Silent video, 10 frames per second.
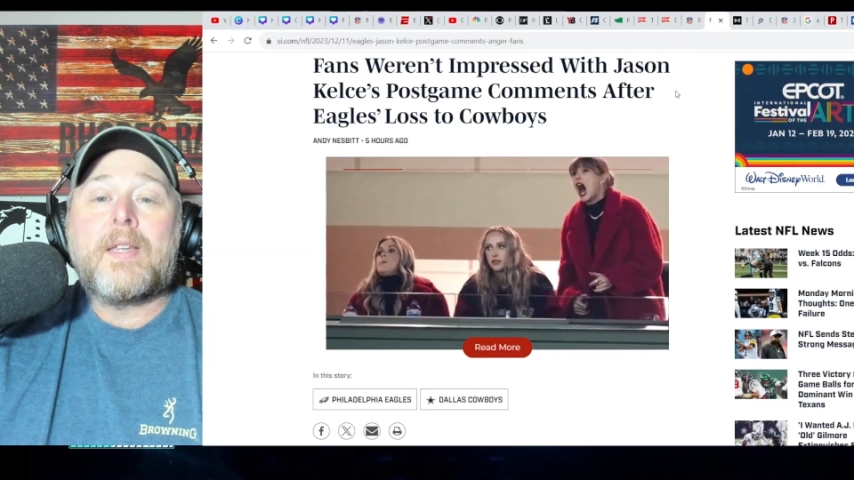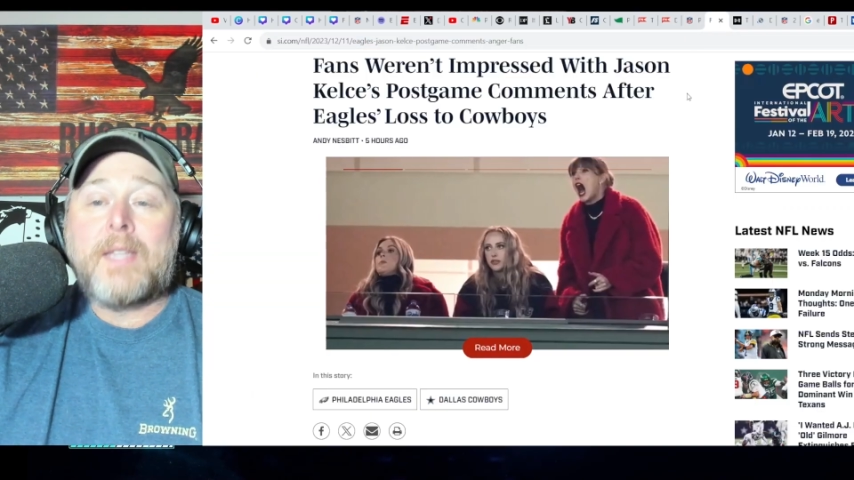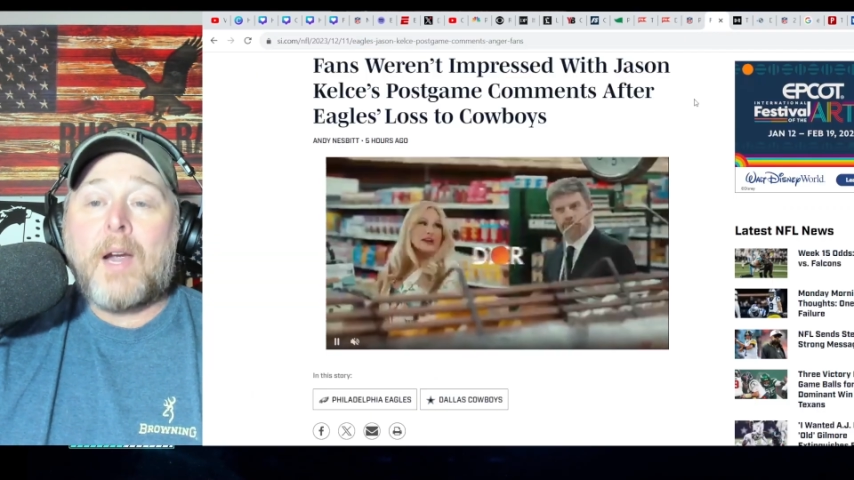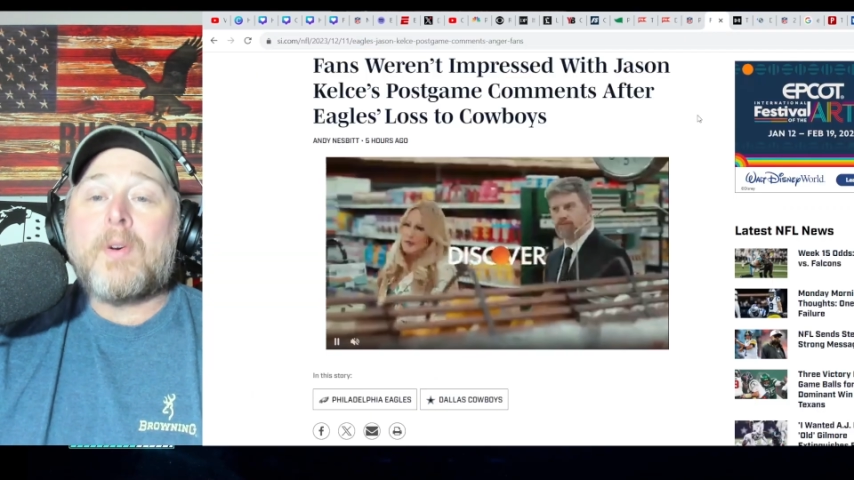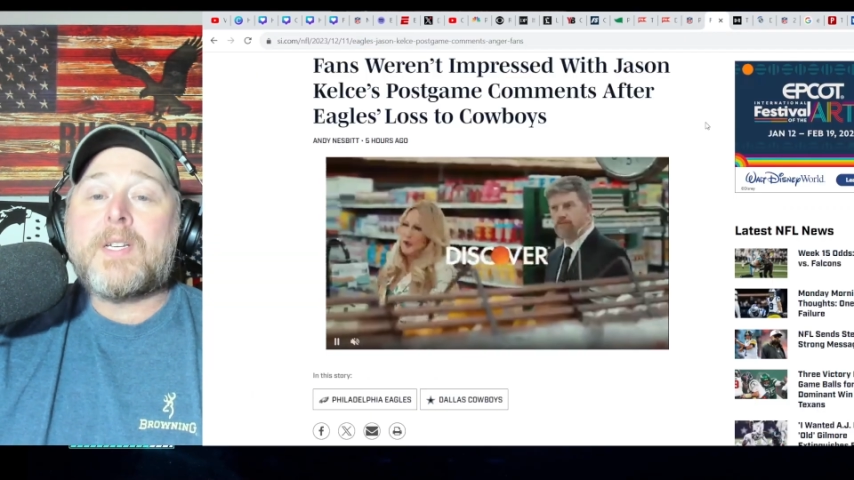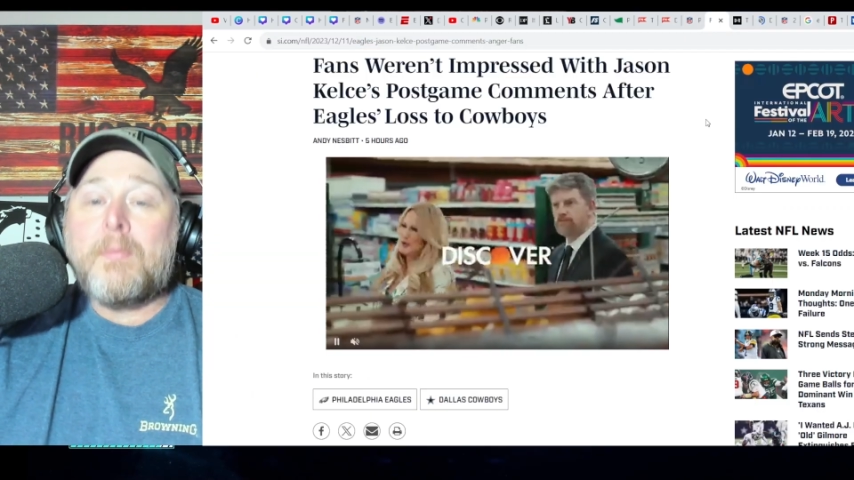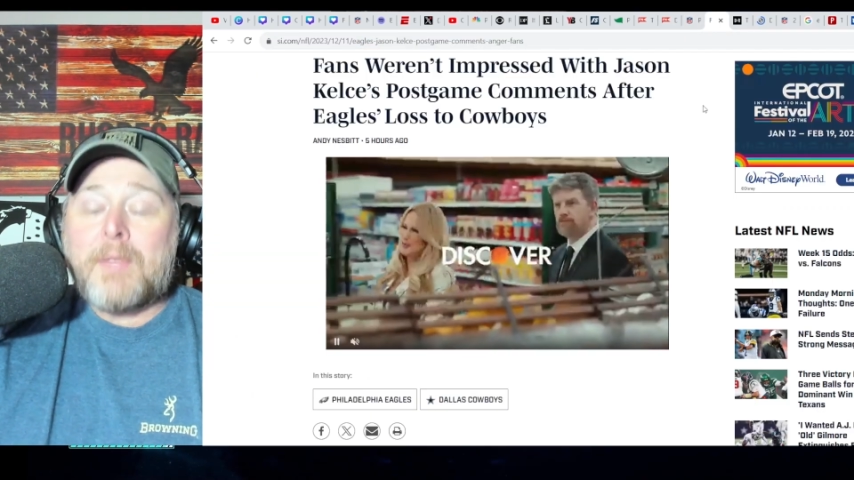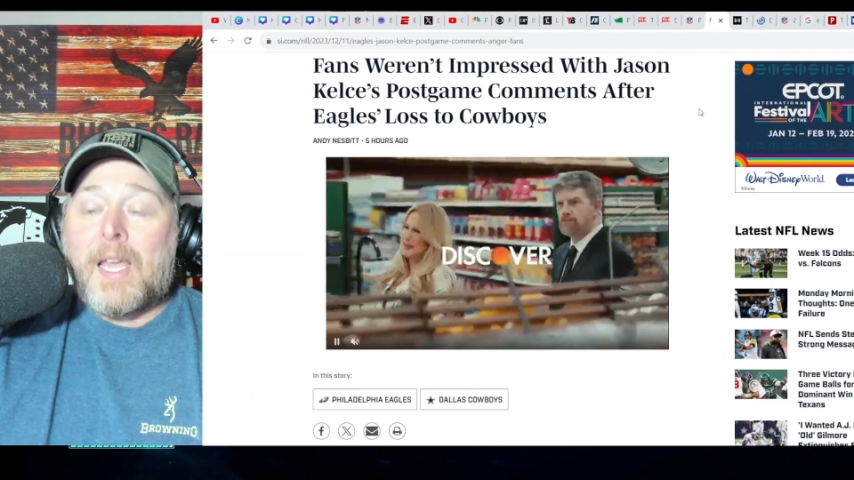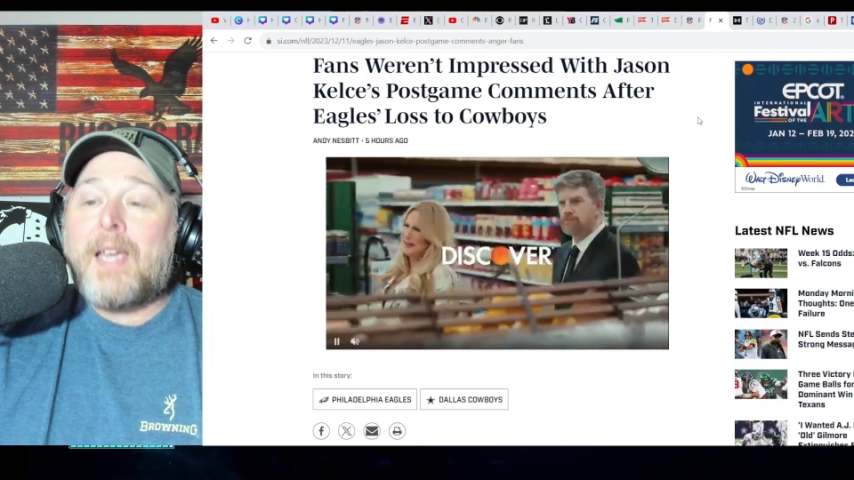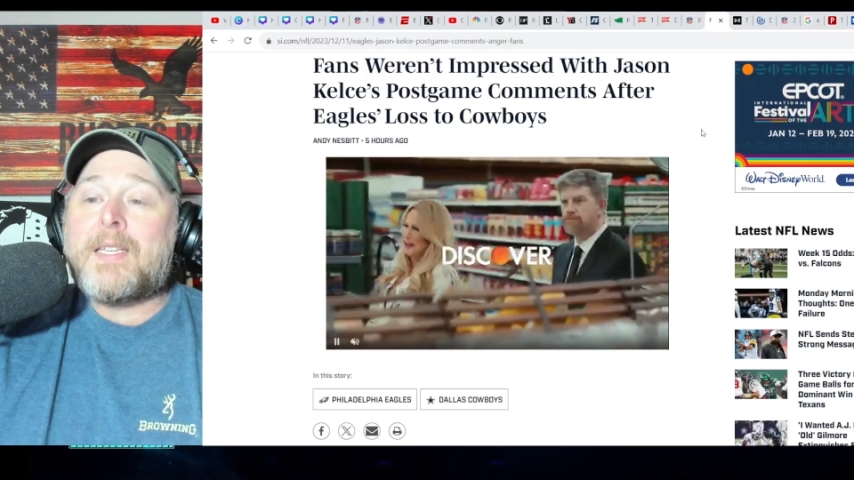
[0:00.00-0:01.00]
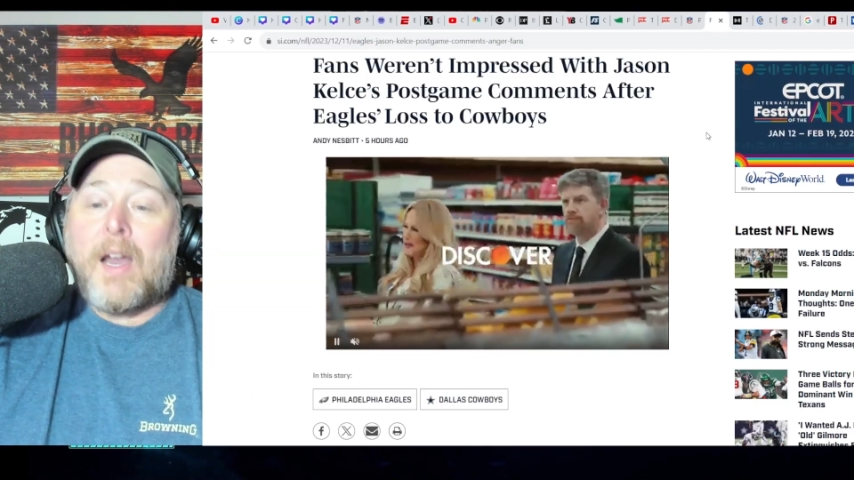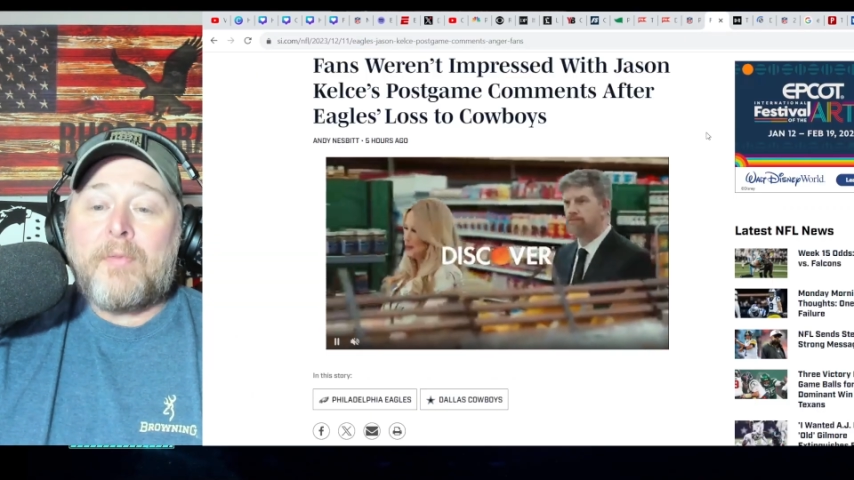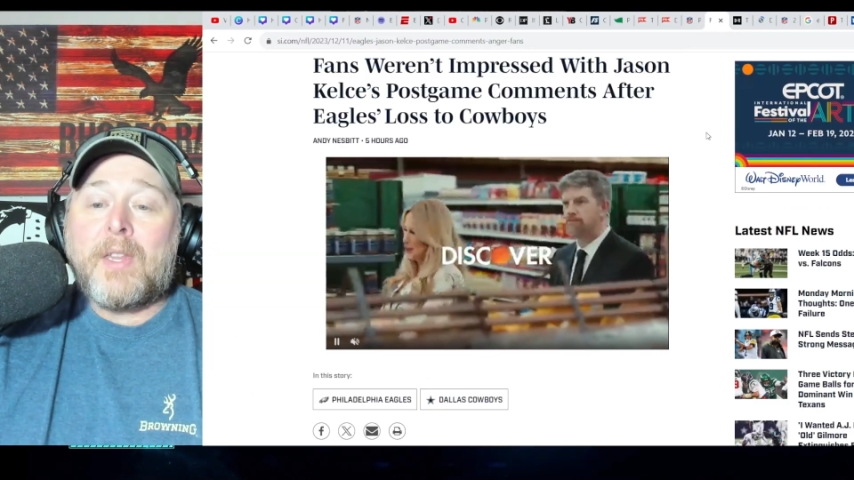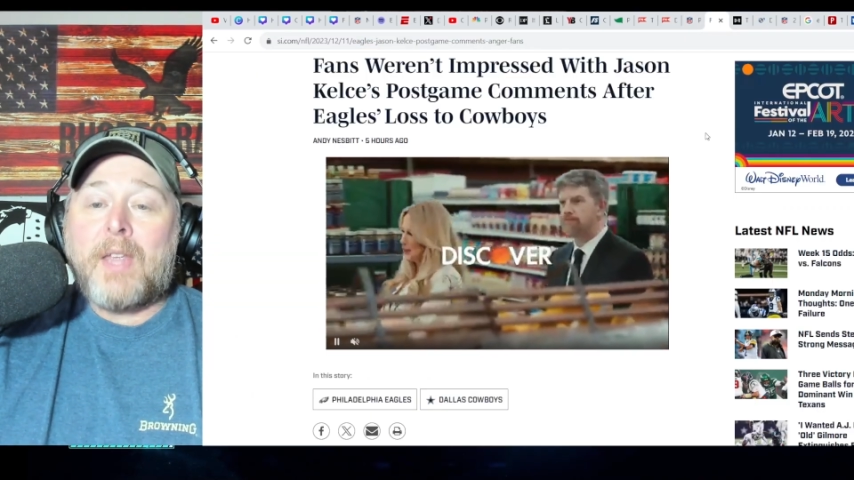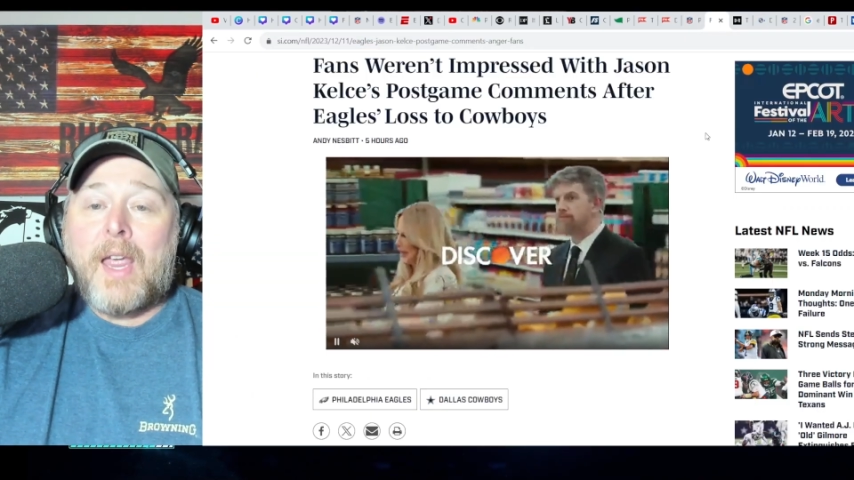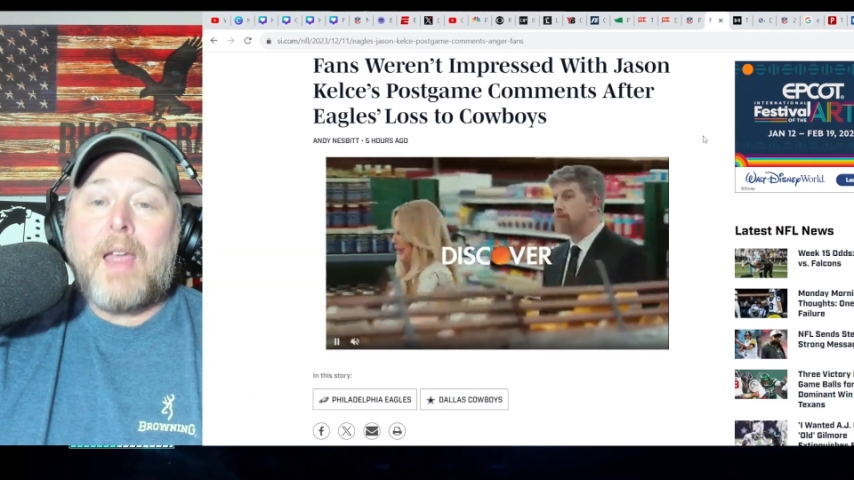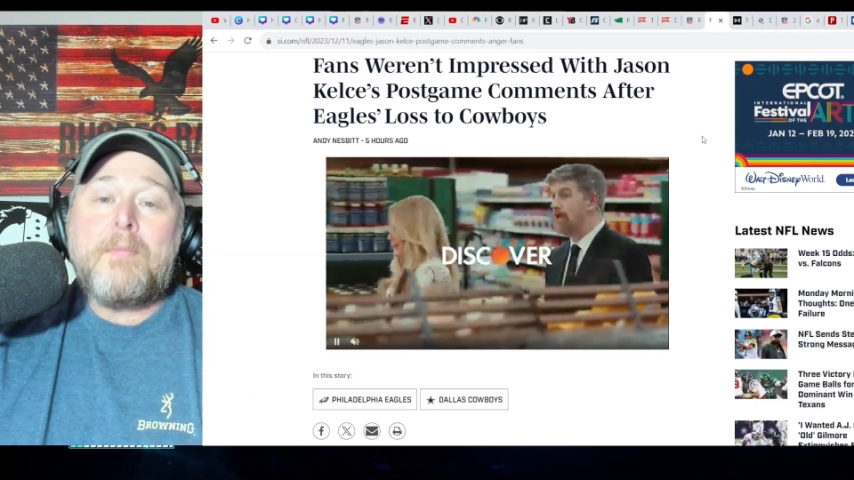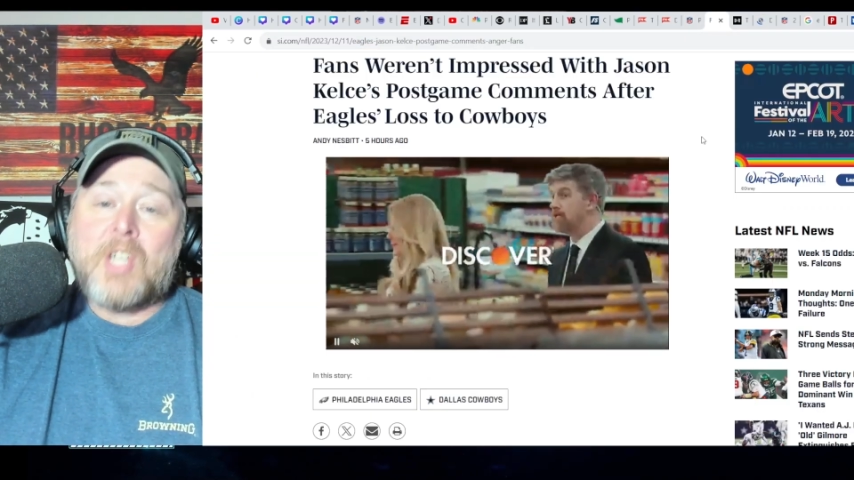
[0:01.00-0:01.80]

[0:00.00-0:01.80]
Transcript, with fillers: there were some things after the game.